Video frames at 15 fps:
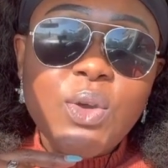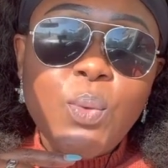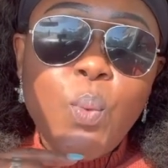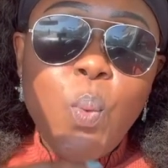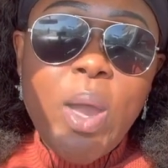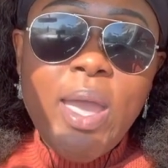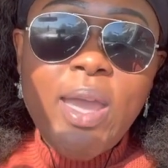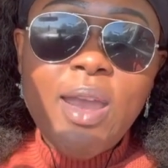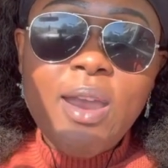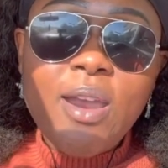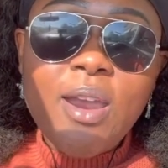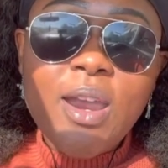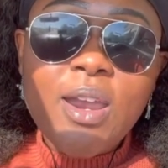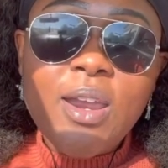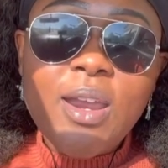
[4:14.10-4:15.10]

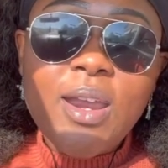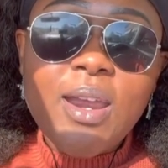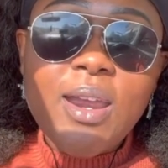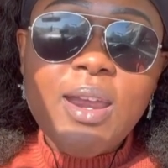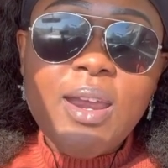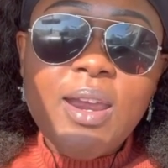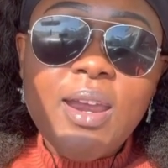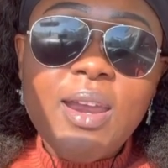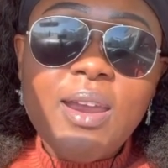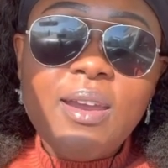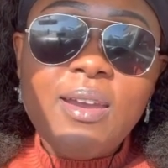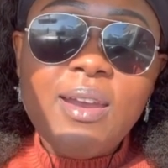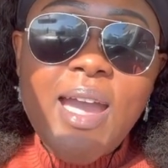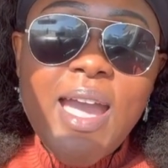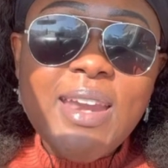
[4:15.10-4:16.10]
where
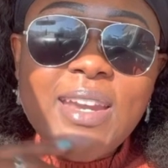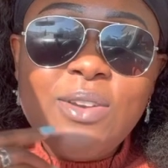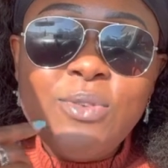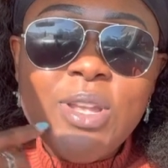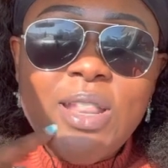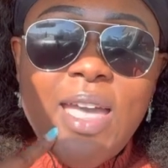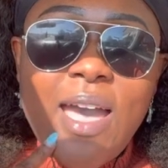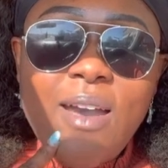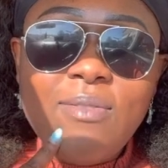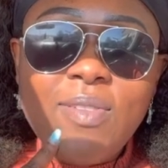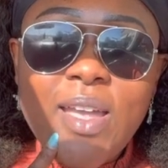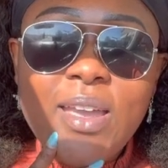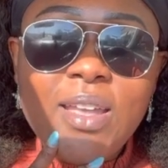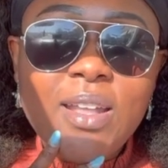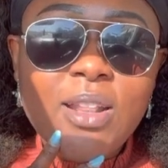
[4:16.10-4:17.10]
I didn't really have
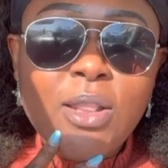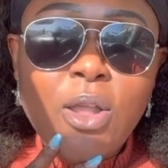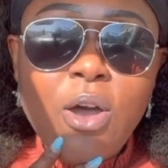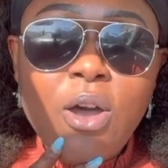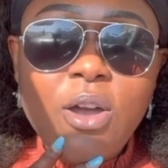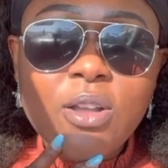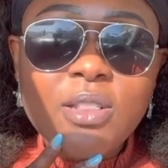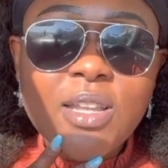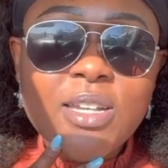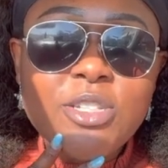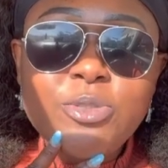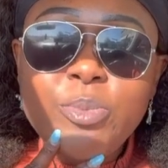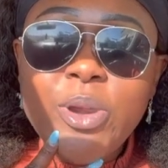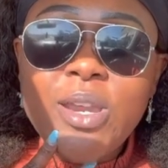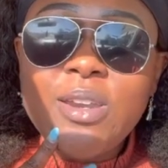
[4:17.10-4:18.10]
like a long
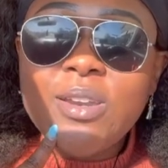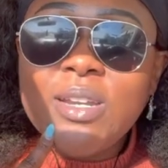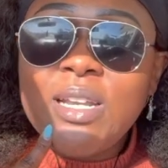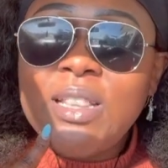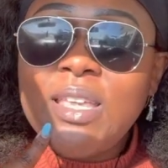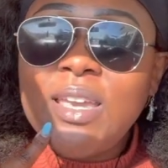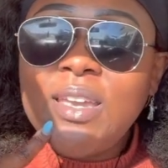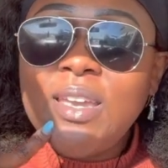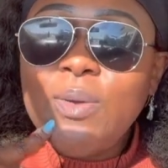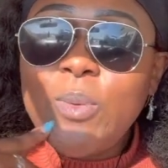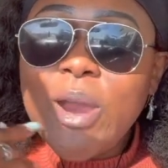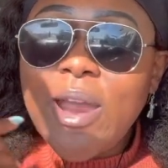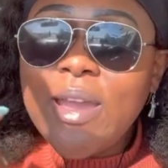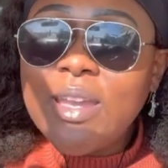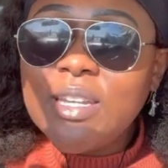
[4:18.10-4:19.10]
lunch break or anything
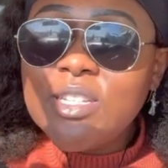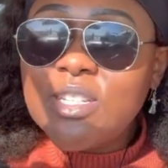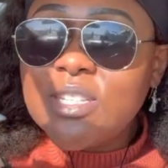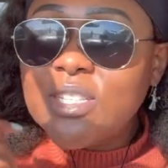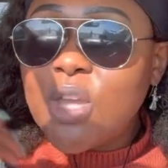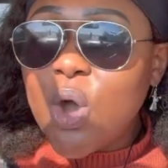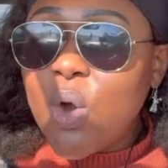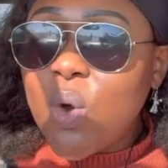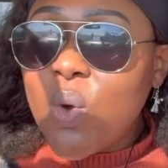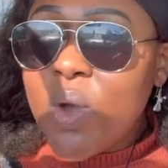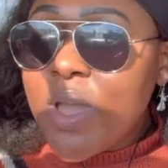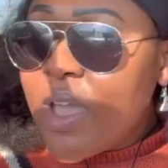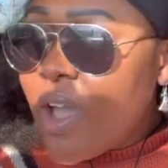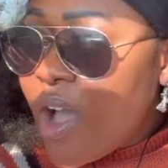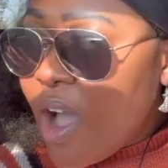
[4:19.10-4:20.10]
where I could just go
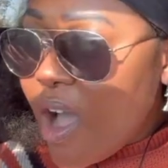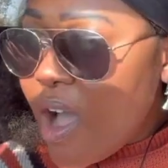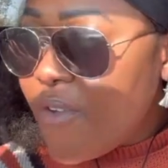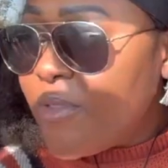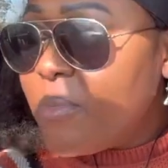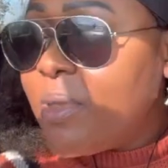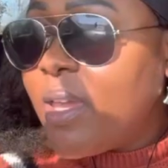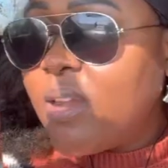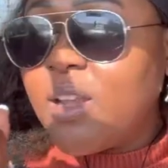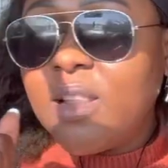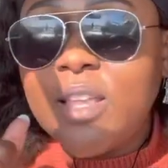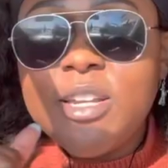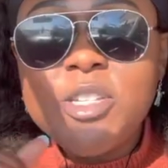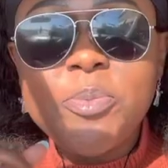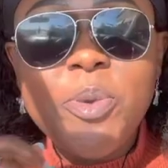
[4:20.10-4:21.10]
off and be on a
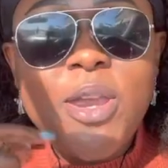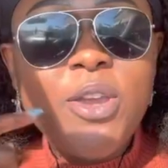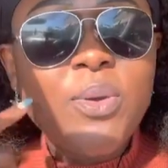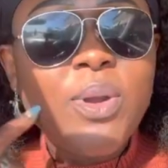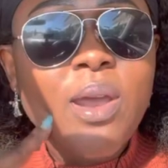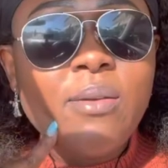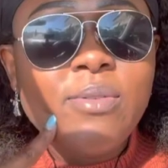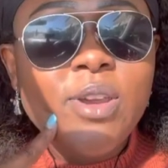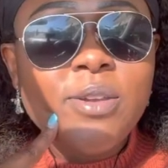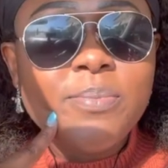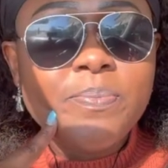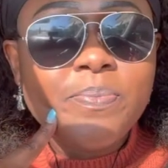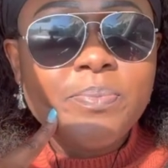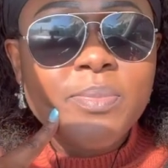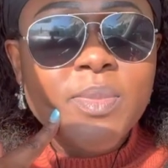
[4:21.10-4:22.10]
lunch break or whatever
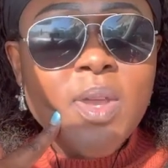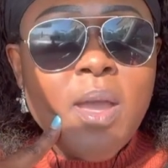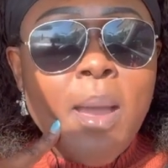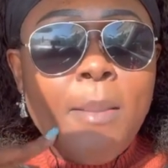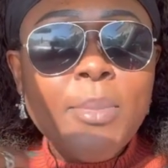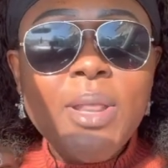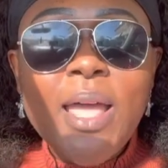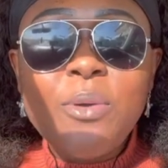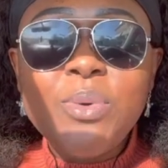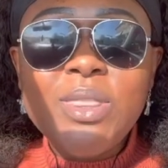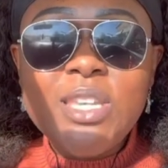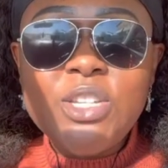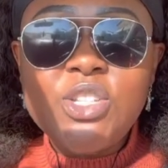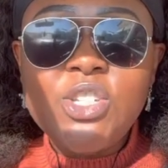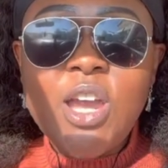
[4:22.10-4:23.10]
like with
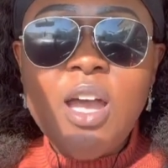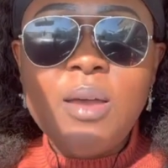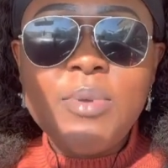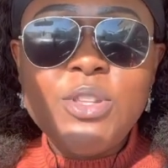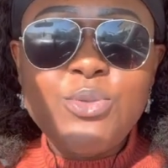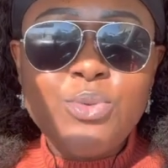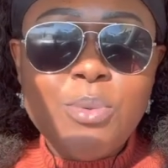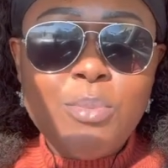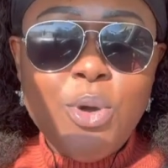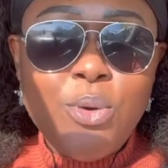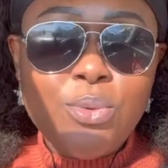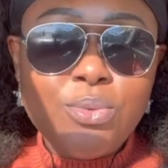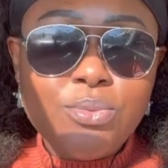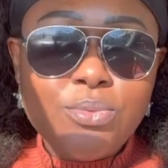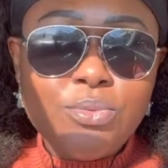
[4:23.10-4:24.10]
this job, it's
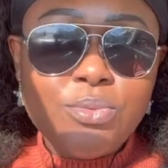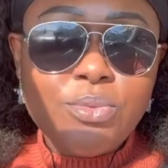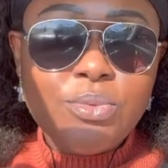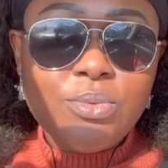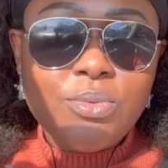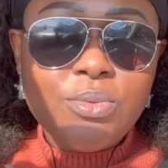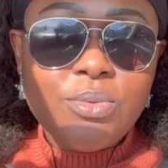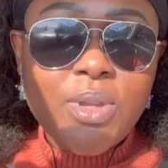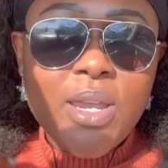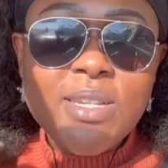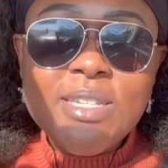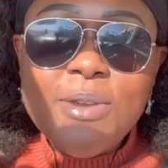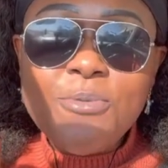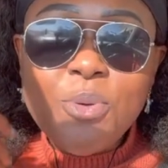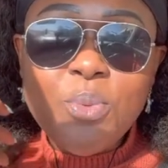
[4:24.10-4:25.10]
remote,
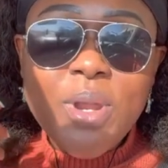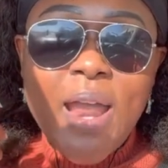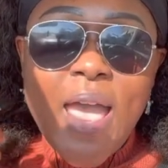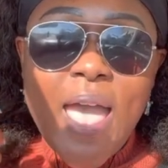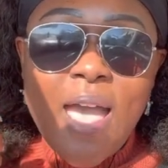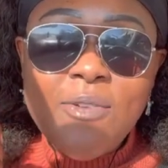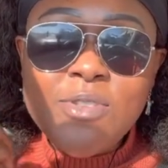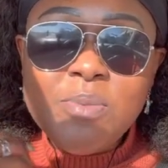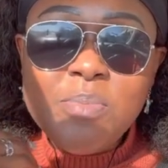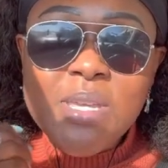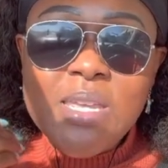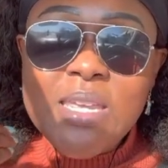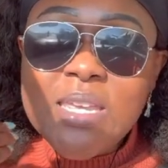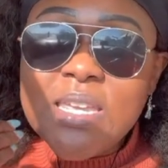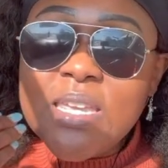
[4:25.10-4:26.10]
except for when I have to
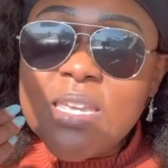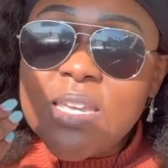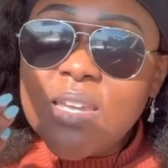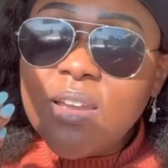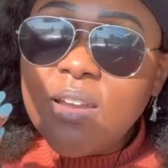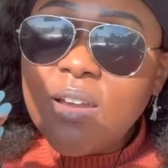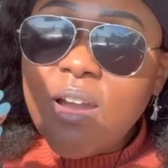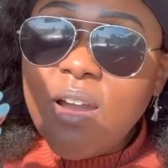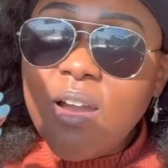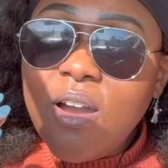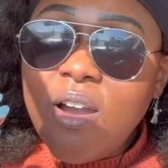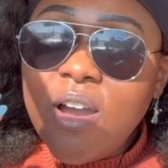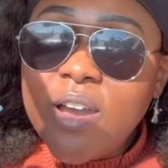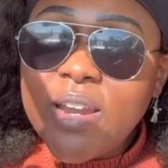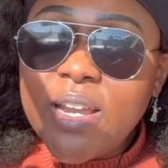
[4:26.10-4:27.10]
be
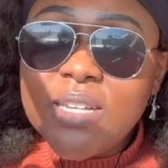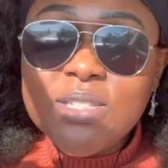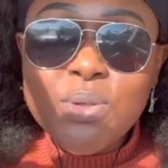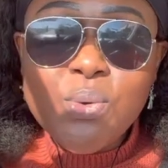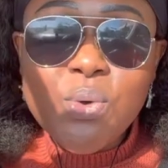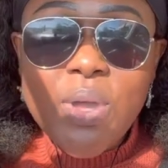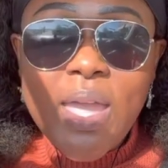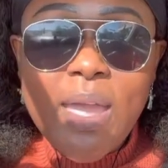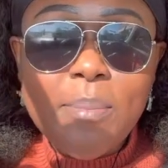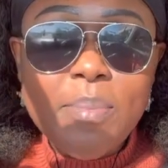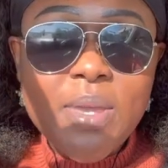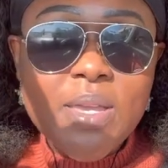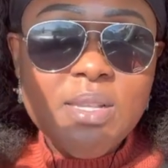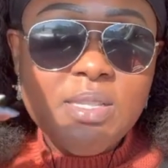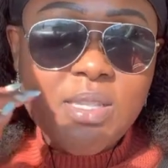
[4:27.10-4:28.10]
on a school
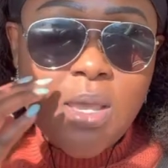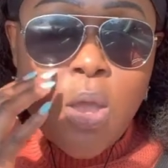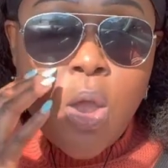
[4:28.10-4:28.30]
campus